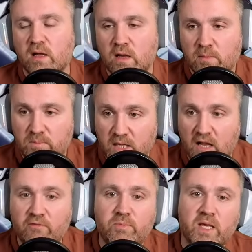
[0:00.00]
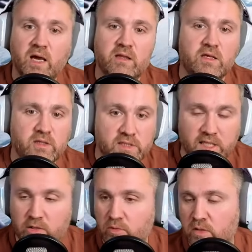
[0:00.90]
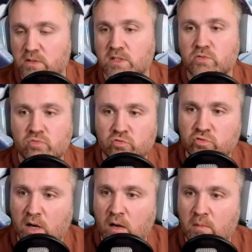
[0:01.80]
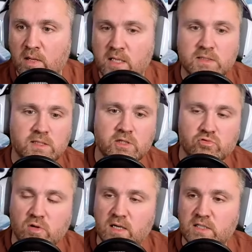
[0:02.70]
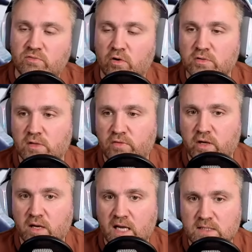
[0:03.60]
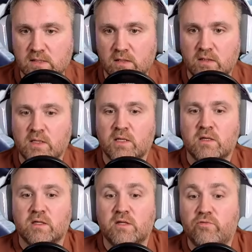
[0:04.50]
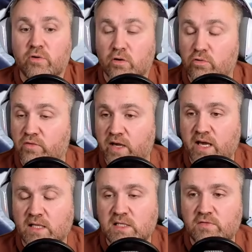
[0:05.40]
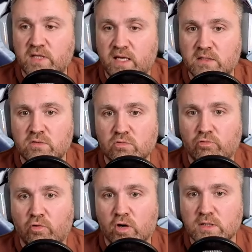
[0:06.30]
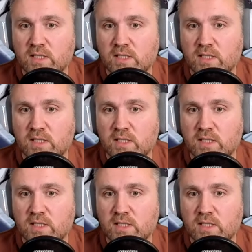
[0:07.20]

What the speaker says: be left behind in Tyrant, in Tundra Arm Leagues, in rallies for Sunfire Castle. If you're on a very active state, for us, like